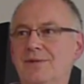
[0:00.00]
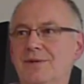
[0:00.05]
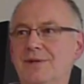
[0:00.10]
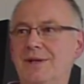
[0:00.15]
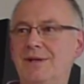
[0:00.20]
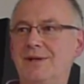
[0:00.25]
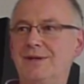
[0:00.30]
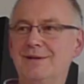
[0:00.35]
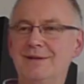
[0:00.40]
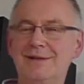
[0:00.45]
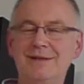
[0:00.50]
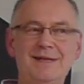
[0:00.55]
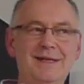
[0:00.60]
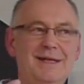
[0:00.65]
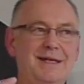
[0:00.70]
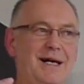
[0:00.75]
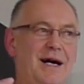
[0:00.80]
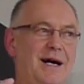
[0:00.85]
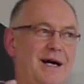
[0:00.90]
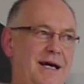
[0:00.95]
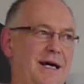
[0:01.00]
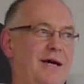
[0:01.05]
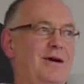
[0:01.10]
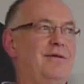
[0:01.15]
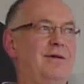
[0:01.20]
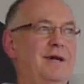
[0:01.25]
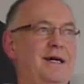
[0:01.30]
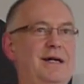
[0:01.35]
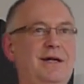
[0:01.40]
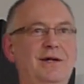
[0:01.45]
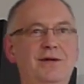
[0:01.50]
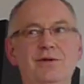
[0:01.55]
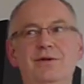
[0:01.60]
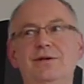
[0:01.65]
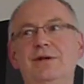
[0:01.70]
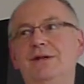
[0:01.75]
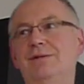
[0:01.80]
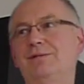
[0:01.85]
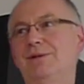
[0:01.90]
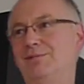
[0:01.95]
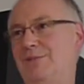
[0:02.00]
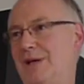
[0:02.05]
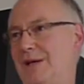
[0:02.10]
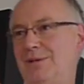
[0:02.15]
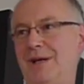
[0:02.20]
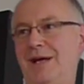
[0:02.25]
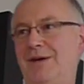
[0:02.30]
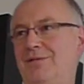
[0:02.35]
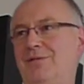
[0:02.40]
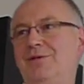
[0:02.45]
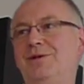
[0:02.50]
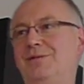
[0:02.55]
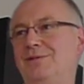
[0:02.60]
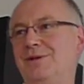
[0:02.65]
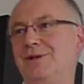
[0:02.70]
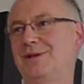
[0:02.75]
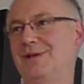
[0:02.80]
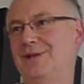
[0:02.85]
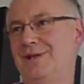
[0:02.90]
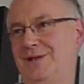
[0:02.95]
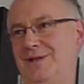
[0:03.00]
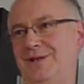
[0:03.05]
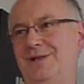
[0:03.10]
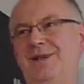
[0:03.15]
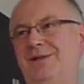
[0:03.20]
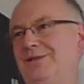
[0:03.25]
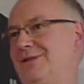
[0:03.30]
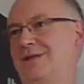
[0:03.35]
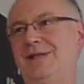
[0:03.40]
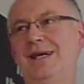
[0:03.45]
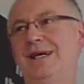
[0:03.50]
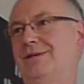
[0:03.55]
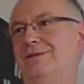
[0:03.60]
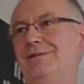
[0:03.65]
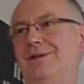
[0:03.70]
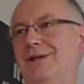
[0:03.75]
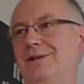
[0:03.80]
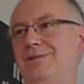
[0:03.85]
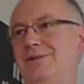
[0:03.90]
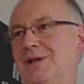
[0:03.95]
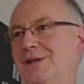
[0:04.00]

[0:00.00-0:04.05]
So I get quite annoyed when people have rooms that just don't sound right,